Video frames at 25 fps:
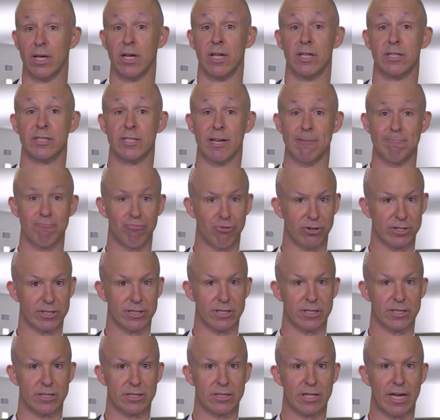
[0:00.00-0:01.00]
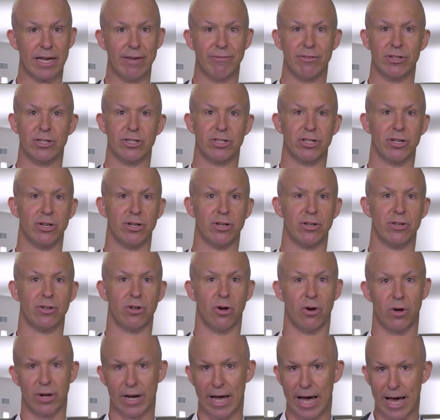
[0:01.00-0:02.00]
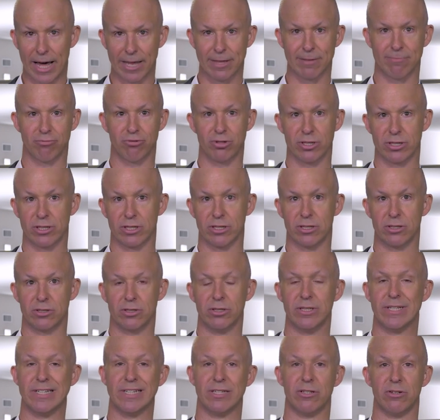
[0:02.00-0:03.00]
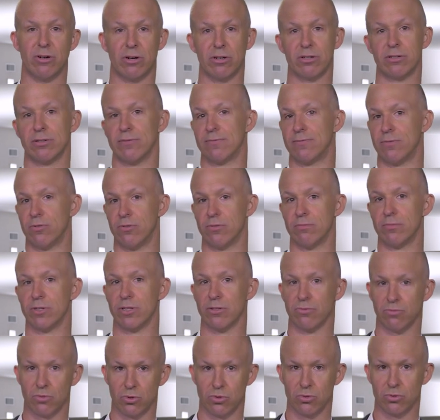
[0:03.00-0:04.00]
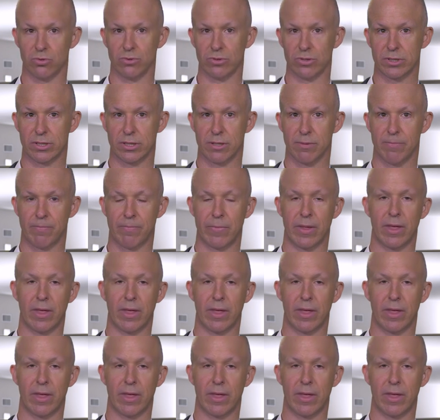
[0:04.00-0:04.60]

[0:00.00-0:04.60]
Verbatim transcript: Some prisoners even turned on other prisoners who did not conform to the rules.